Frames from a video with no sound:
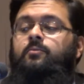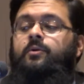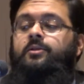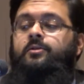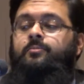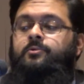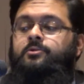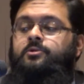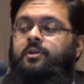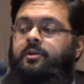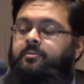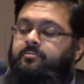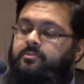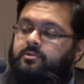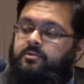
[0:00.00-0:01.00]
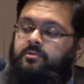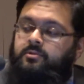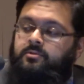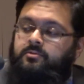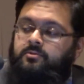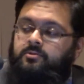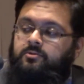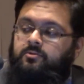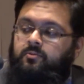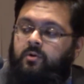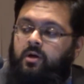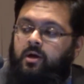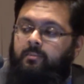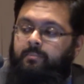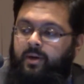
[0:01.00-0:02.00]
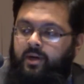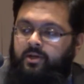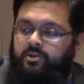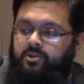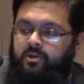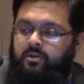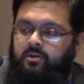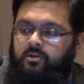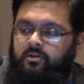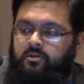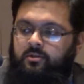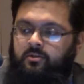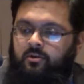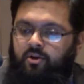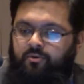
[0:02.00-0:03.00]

when the Muslims were patient,